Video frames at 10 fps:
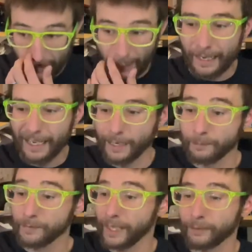
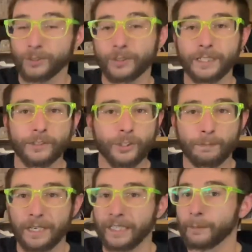I was looking to just
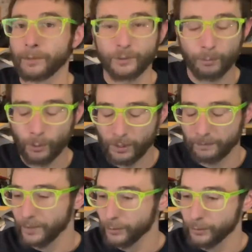pick it up a sport
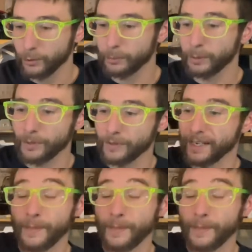and doing a little bit with it.